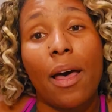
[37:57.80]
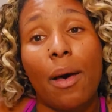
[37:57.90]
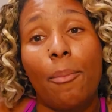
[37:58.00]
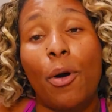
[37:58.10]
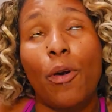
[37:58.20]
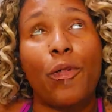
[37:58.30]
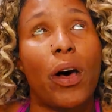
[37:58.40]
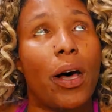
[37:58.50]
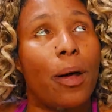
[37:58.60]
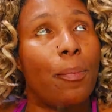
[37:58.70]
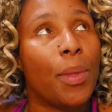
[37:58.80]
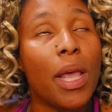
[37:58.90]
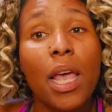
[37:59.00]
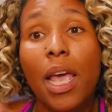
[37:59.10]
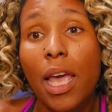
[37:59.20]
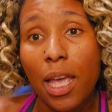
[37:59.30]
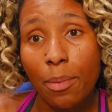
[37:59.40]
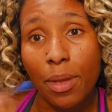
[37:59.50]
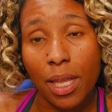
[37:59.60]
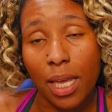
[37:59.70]
both um,
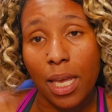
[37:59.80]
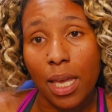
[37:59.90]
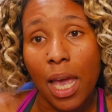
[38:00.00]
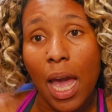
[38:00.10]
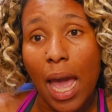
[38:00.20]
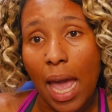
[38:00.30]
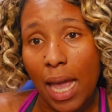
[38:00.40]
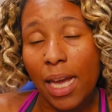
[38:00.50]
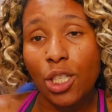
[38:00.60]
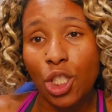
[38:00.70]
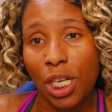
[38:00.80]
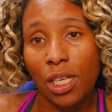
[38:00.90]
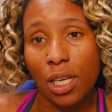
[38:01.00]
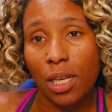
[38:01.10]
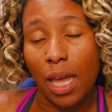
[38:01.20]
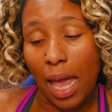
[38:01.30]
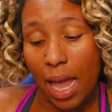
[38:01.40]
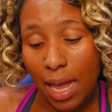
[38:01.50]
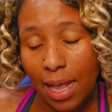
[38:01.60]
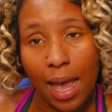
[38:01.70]
Emily and Gina
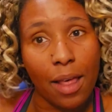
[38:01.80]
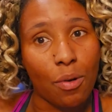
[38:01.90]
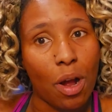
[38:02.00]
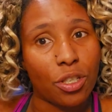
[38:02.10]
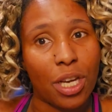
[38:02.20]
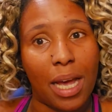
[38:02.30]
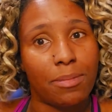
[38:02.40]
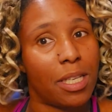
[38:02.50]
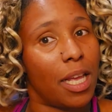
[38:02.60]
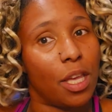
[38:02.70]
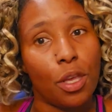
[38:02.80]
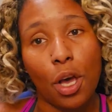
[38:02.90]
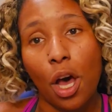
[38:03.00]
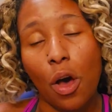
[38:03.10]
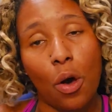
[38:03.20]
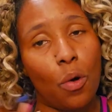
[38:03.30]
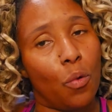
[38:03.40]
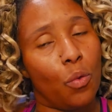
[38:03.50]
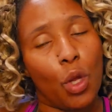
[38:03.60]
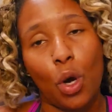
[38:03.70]
and Heather all chimed in like,
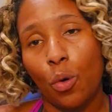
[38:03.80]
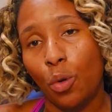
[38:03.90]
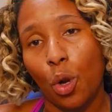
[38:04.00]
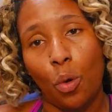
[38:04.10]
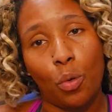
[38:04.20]
"Yo, no, no,